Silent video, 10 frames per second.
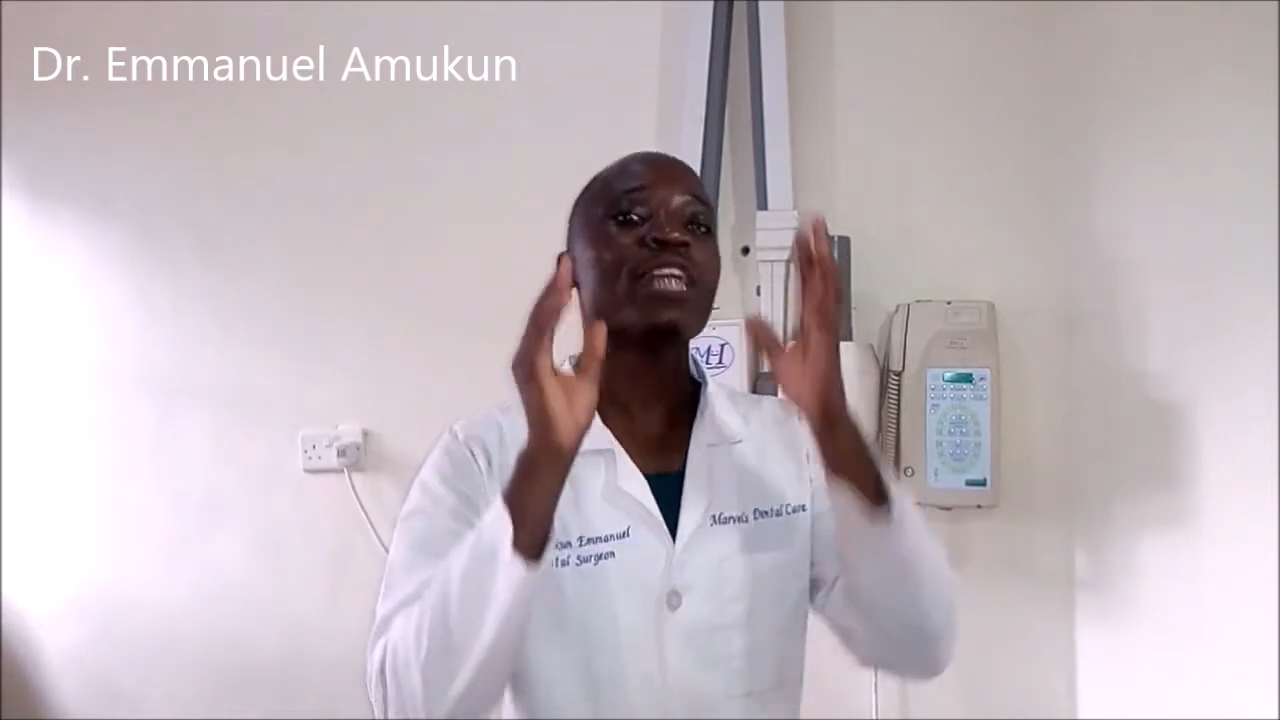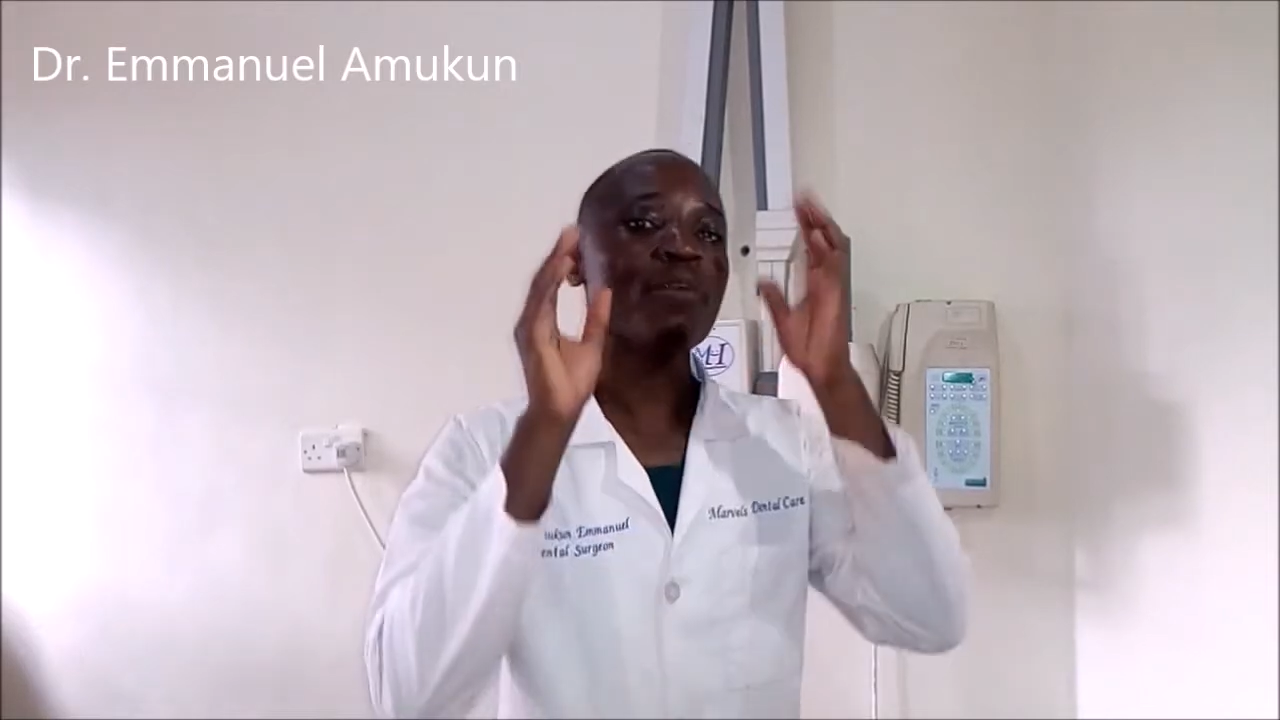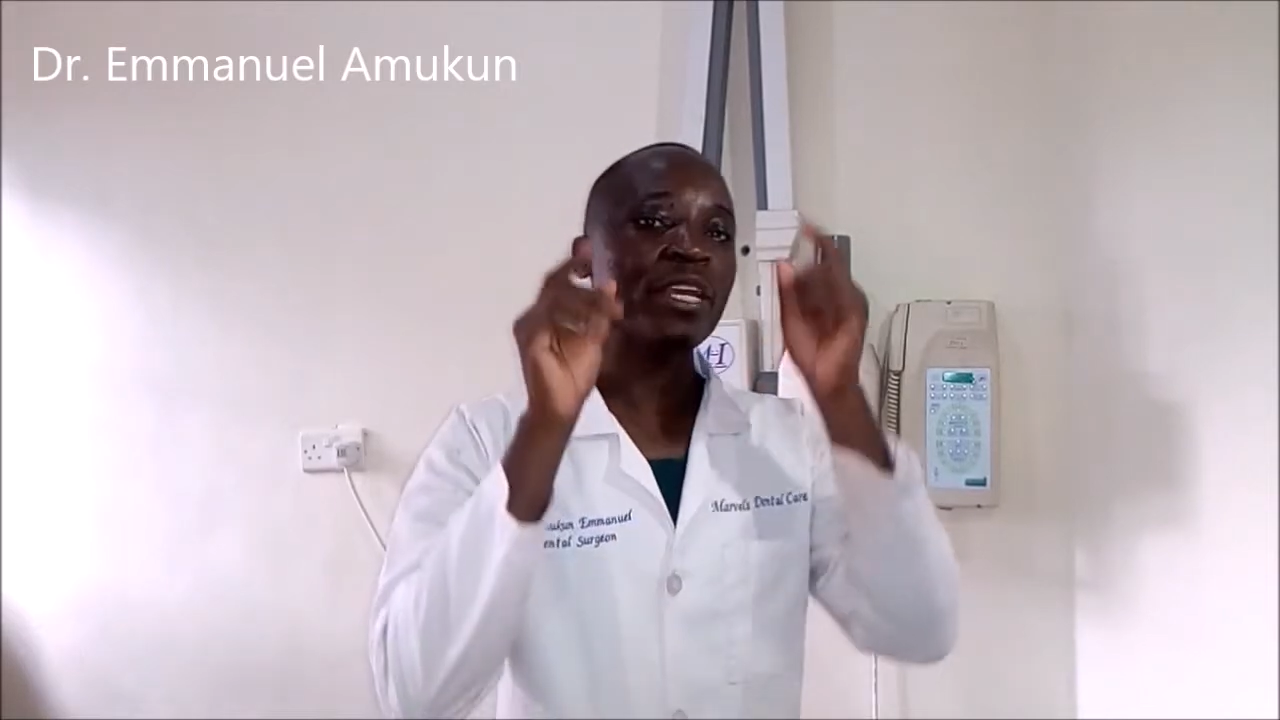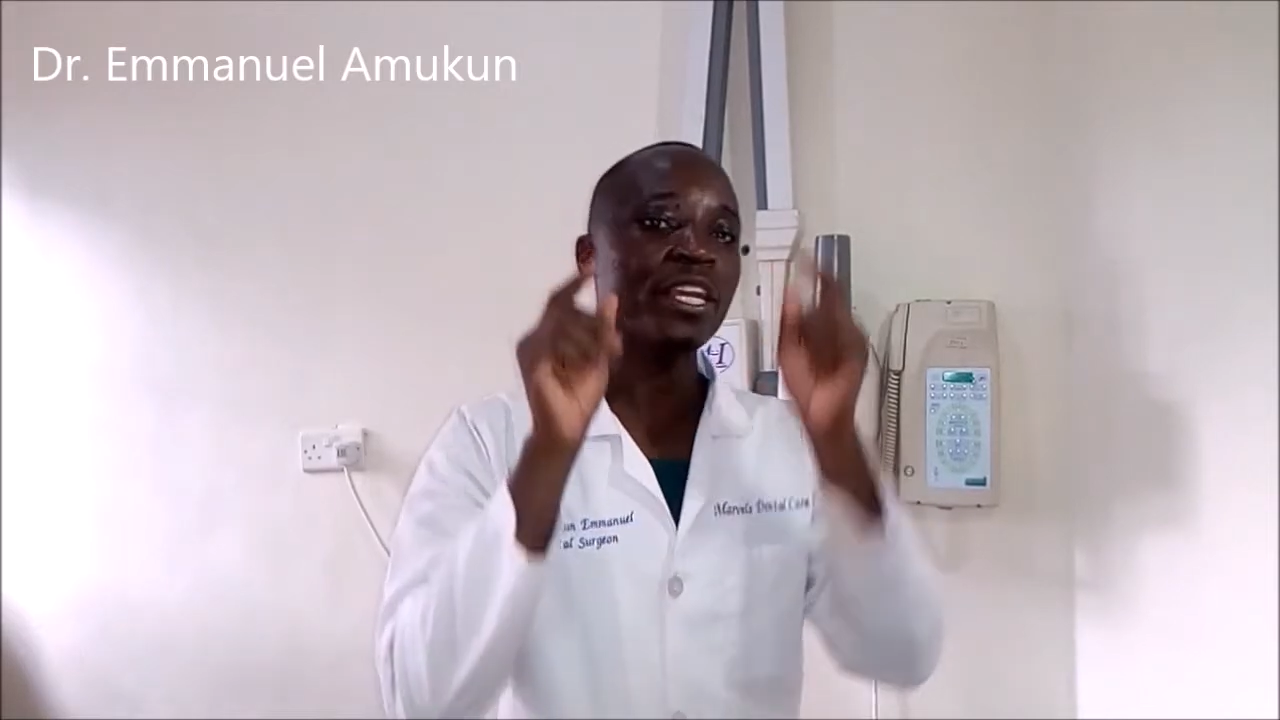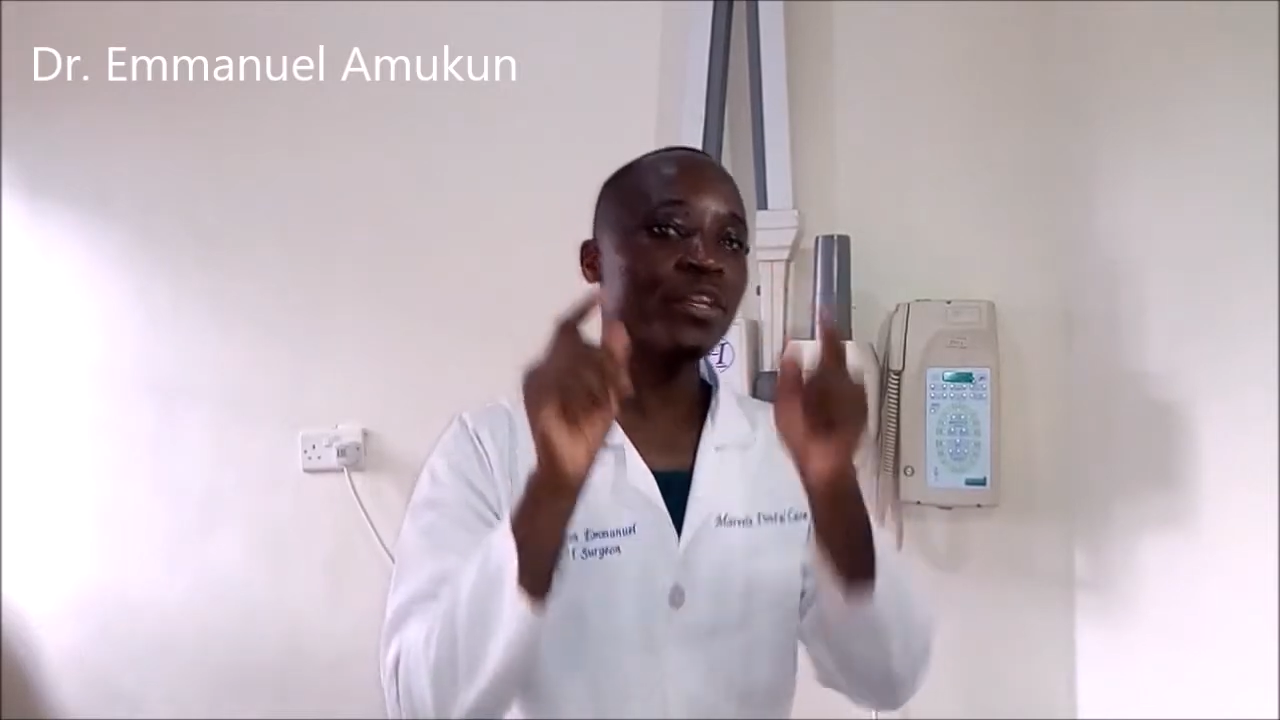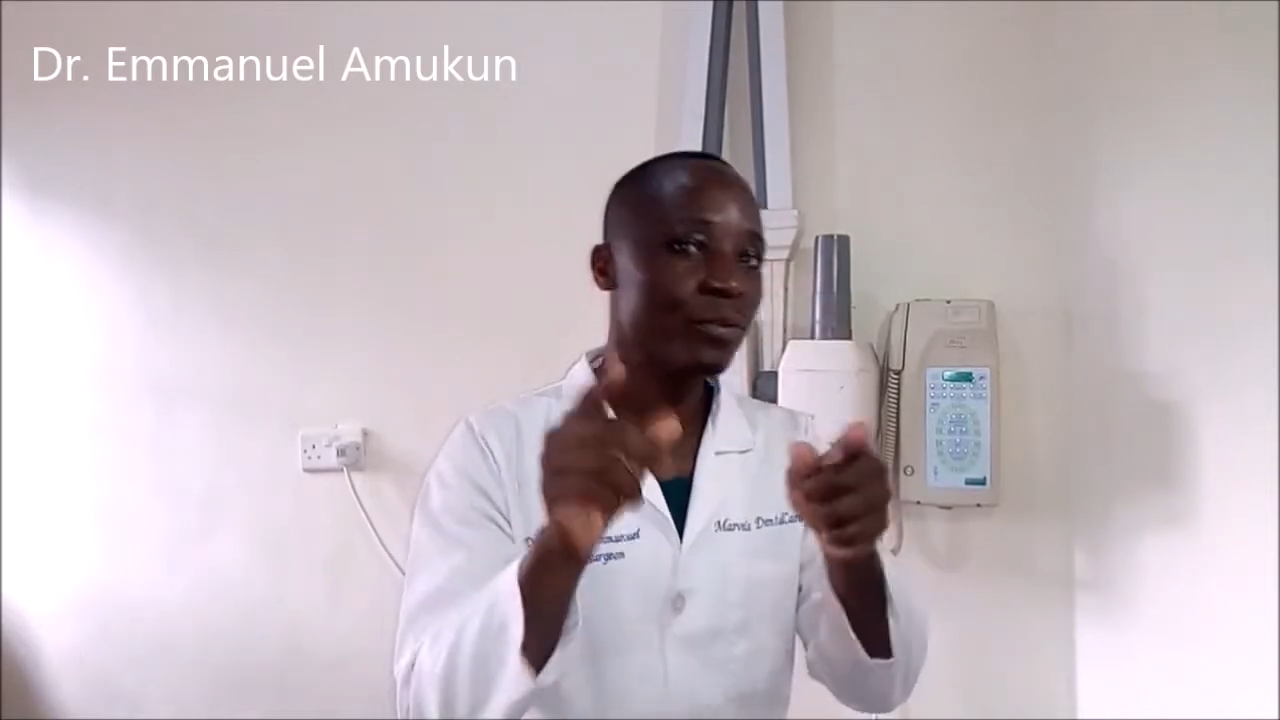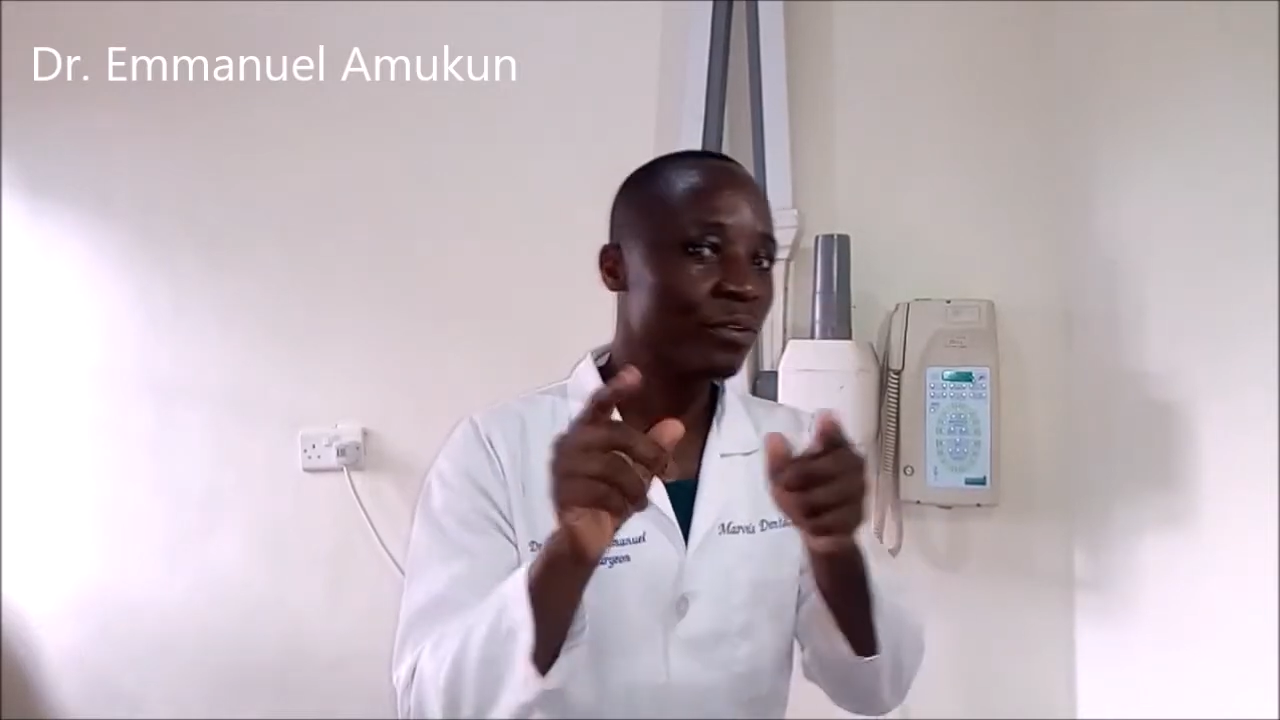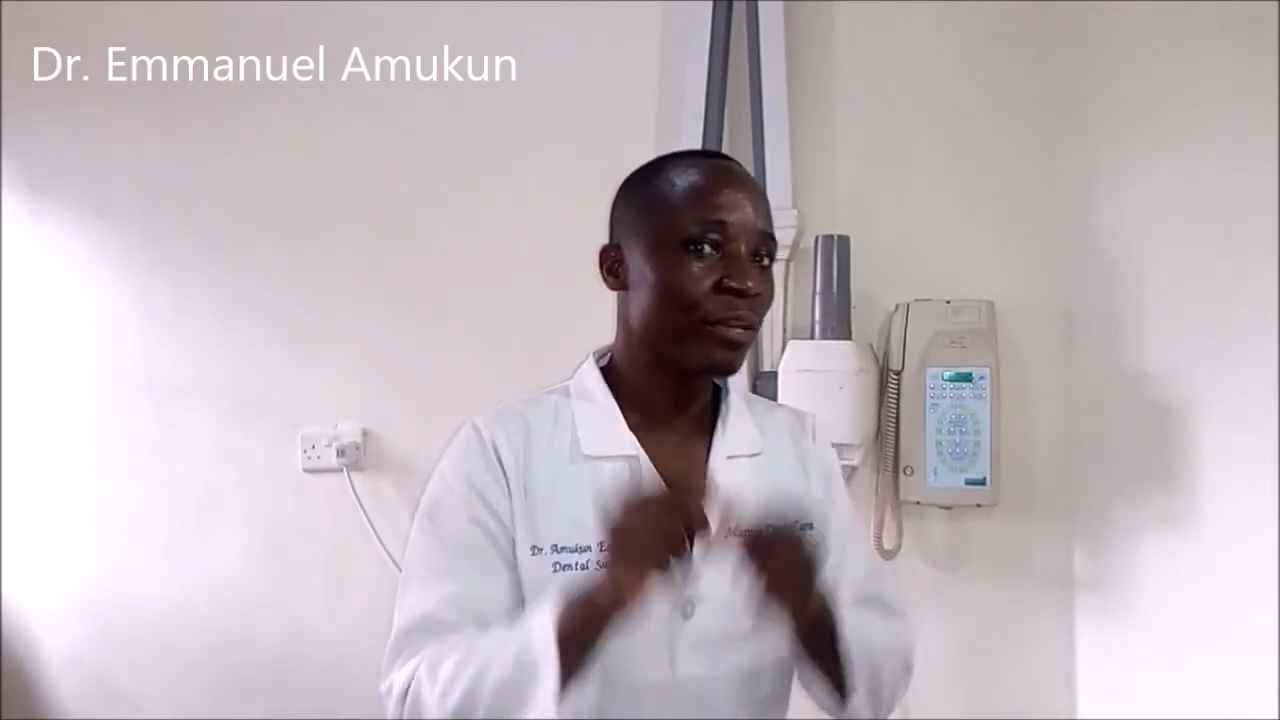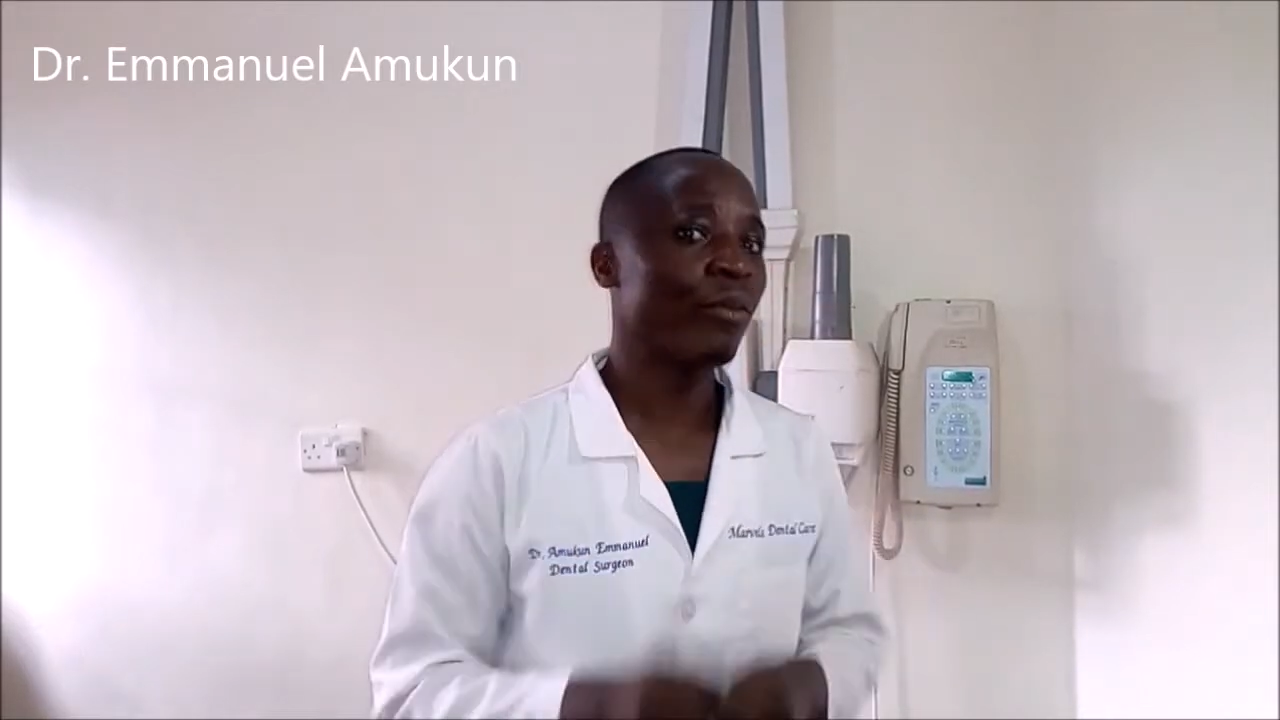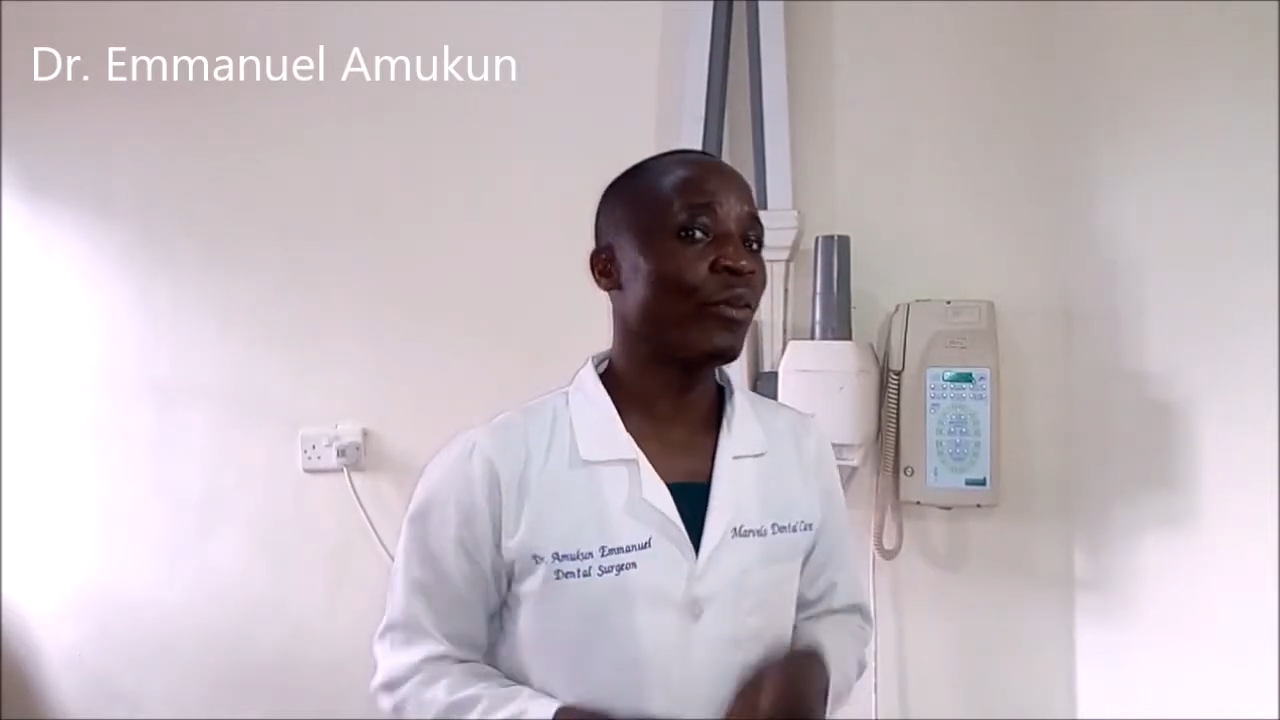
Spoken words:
harming you